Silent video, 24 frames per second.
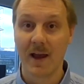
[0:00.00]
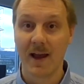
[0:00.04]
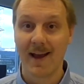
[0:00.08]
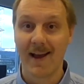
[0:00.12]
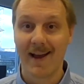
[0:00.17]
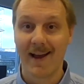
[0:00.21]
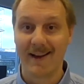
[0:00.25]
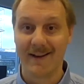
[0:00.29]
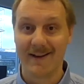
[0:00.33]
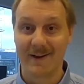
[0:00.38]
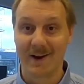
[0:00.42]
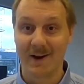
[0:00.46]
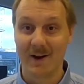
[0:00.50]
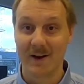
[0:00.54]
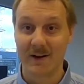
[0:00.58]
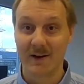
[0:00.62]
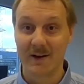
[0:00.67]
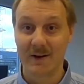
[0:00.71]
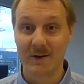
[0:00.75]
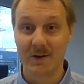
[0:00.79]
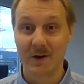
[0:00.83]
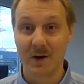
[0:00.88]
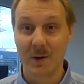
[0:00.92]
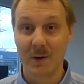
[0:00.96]
As long as
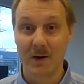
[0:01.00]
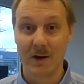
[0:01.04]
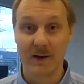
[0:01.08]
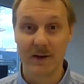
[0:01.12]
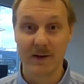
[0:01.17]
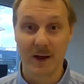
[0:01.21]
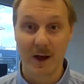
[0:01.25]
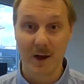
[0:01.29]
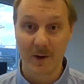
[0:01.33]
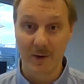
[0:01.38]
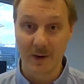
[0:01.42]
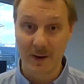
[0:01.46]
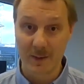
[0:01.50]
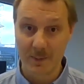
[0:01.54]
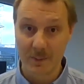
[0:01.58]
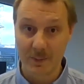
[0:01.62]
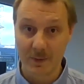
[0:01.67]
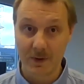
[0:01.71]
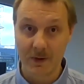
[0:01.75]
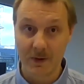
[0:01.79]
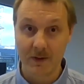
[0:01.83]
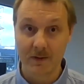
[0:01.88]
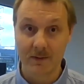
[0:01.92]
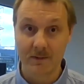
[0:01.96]
you know the entire
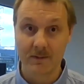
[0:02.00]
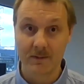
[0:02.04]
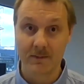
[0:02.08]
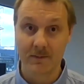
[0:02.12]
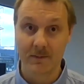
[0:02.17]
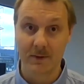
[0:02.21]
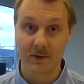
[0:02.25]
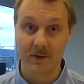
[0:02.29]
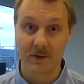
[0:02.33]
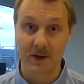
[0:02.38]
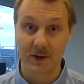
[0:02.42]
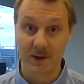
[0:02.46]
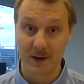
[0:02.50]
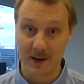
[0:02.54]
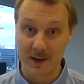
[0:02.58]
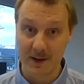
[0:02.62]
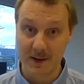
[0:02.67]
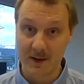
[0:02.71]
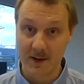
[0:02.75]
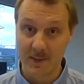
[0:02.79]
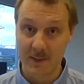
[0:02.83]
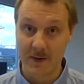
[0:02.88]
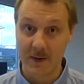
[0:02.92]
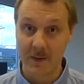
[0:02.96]
input, which are
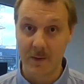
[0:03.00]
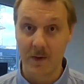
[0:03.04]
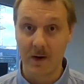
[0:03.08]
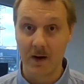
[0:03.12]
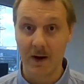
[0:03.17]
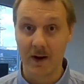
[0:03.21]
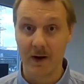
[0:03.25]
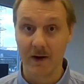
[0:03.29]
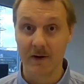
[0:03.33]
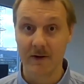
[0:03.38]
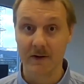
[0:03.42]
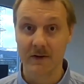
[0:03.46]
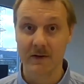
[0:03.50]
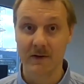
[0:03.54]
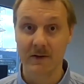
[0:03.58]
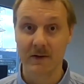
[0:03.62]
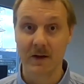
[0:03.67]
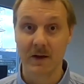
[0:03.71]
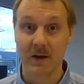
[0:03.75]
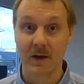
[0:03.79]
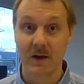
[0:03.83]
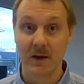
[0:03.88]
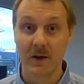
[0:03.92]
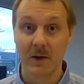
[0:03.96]
incoming wires,
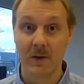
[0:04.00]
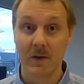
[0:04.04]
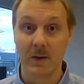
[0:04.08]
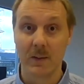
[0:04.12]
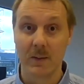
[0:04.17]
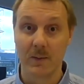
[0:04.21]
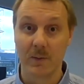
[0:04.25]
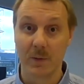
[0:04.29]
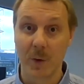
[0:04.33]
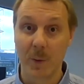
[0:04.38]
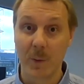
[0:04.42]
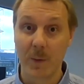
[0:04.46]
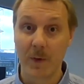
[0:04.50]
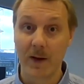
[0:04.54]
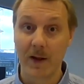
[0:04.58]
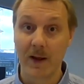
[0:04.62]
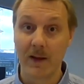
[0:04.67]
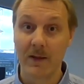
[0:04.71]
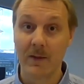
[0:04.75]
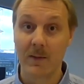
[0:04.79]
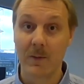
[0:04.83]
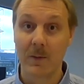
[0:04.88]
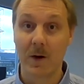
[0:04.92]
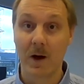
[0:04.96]
you can
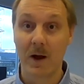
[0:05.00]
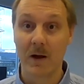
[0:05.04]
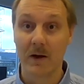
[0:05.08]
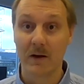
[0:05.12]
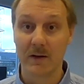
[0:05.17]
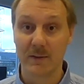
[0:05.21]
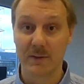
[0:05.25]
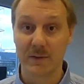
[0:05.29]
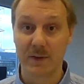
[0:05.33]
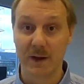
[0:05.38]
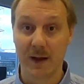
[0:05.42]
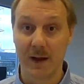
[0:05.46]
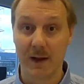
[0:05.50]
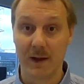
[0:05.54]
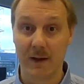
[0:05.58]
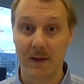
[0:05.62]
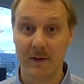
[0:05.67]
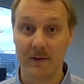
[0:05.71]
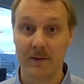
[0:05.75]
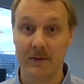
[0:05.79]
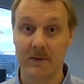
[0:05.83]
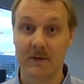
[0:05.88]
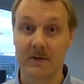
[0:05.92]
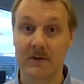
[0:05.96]
propagate the wires'
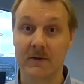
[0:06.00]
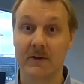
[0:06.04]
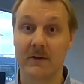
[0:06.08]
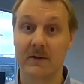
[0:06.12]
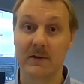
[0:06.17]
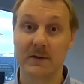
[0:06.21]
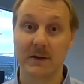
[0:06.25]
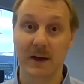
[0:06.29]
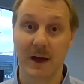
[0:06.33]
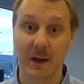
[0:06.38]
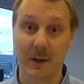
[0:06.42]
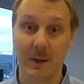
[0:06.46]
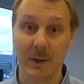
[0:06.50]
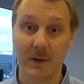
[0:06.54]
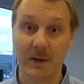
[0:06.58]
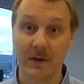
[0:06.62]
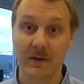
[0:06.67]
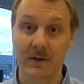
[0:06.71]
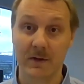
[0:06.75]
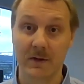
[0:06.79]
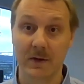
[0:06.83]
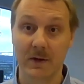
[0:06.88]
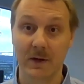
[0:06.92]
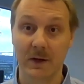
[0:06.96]
values down the
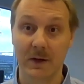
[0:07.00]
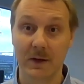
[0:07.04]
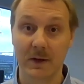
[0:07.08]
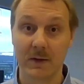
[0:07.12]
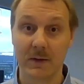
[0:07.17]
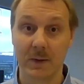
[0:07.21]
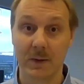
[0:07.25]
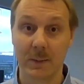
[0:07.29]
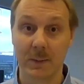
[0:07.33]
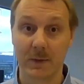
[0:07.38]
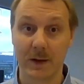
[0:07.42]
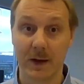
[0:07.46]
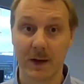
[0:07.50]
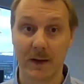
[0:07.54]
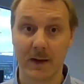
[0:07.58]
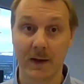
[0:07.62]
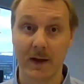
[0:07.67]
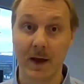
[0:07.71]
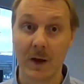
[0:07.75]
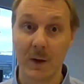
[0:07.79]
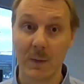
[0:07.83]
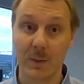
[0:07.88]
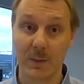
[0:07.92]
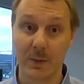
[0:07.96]
circuit to obtain the
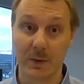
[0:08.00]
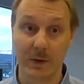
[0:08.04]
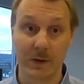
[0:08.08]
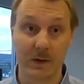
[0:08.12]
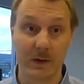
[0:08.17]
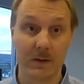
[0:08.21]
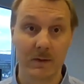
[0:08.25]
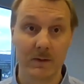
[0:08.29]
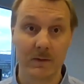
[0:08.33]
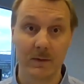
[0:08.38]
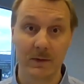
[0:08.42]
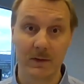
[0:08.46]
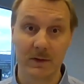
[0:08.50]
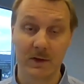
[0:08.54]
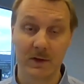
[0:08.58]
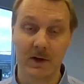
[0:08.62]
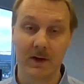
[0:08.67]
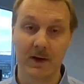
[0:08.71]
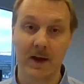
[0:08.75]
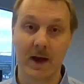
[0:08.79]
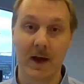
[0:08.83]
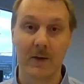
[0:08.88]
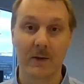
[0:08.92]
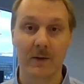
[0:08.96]
output, which are
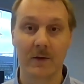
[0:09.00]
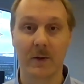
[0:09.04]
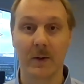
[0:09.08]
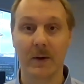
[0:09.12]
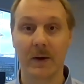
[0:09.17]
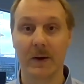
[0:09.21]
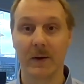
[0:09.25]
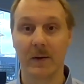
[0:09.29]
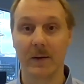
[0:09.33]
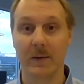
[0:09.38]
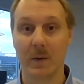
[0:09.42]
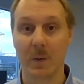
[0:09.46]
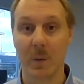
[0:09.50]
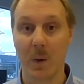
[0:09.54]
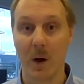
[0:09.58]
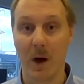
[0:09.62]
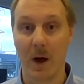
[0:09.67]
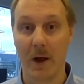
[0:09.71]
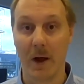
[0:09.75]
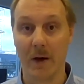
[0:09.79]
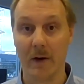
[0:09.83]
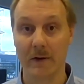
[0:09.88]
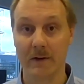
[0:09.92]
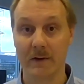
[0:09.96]
the outgoing
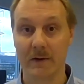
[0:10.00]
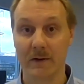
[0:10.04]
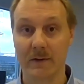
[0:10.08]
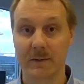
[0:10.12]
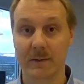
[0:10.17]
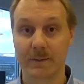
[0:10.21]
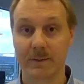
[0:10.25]
wires.